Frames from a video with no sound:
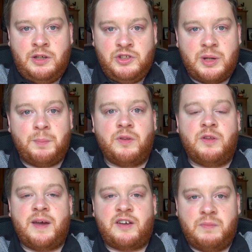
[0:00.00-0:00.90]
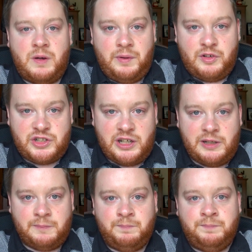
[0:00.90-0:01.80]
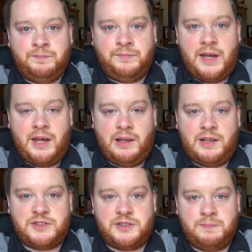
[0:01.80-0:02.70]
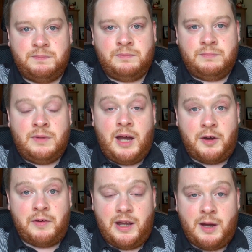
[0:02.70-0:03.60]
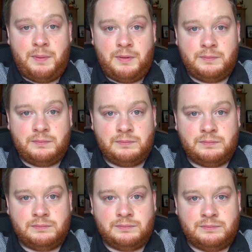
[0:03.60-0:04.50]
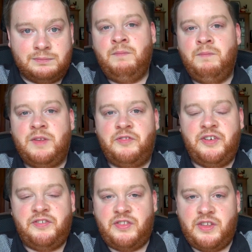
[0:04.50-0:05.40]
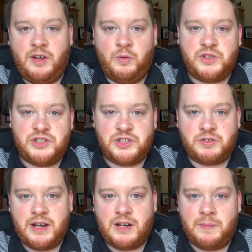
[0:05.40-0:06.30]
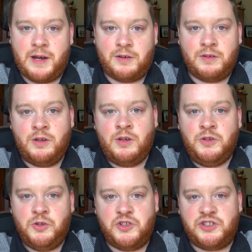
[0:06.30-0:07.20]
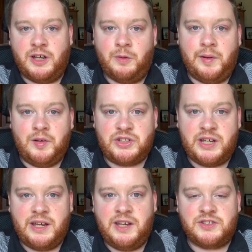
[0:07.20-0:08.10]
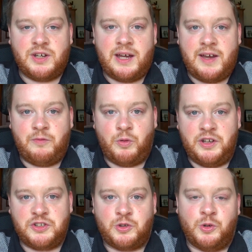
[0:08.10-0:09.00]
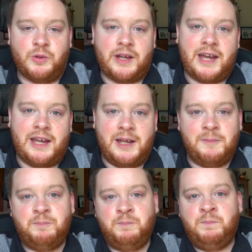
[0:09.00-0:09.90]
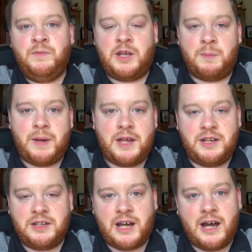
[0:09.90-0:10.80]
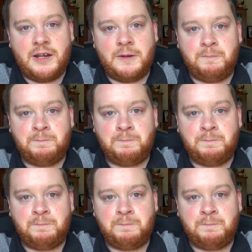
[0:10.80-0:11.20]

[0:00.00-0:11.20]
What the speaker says: jump on the back of my wheelchair and let's hurry up. The fifth thing which is great about using a wheelchair is I have what is called a companion card,